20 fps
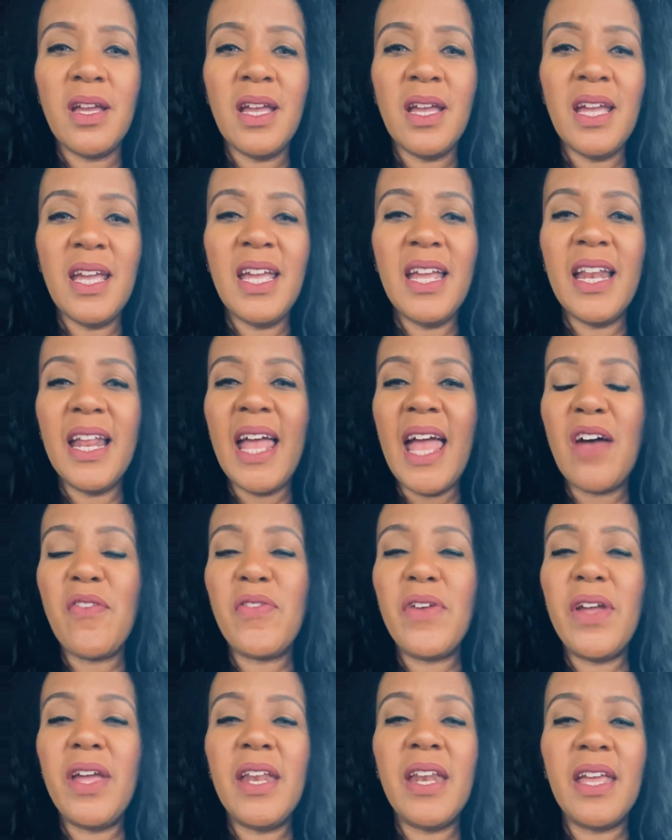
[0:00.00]
He didn't have
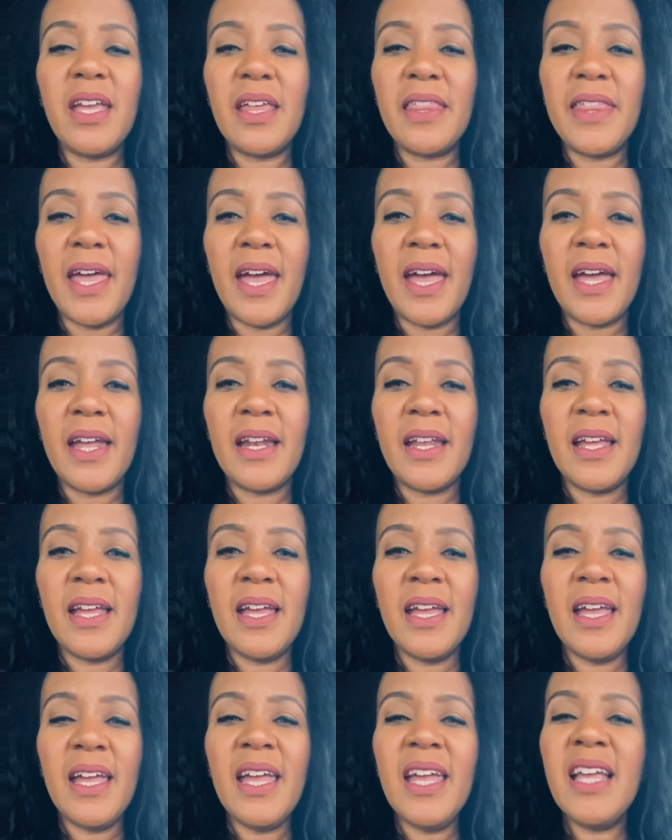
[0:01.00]
any of that.
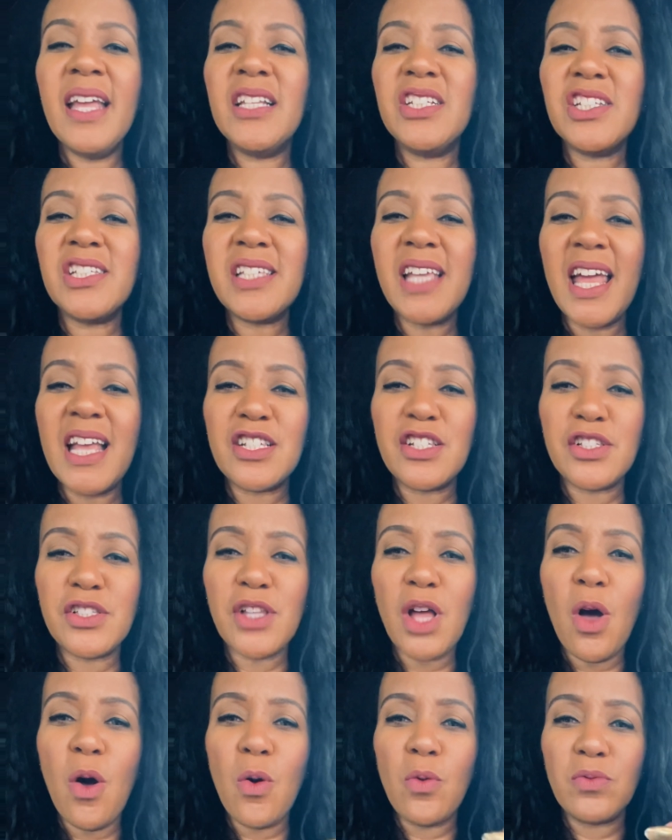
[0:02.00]
He just had
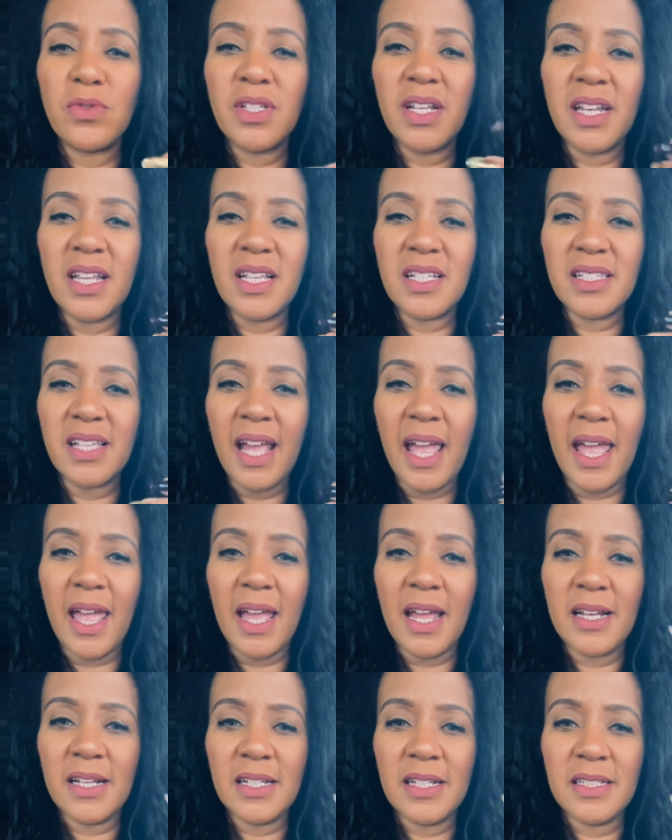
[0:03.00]
stones in his
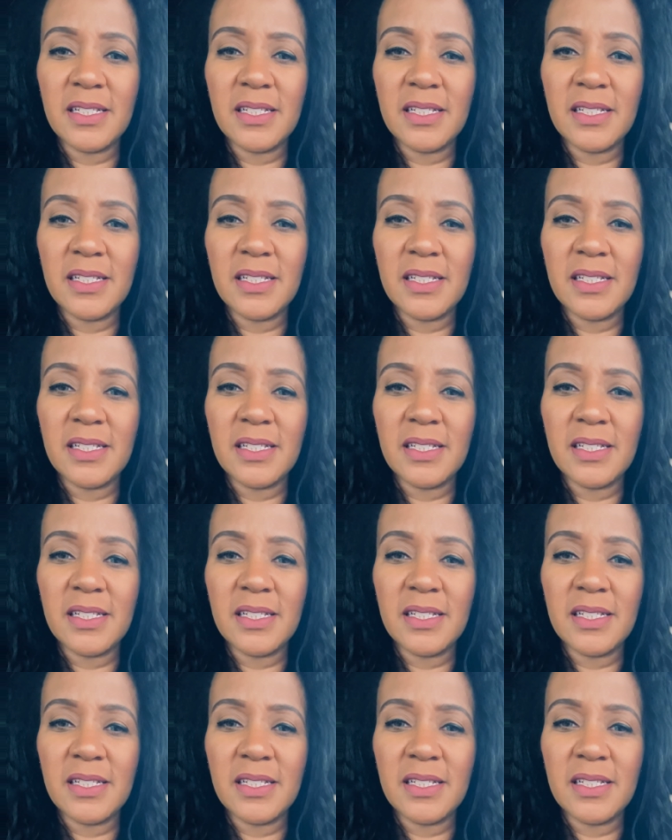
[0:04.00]
hand.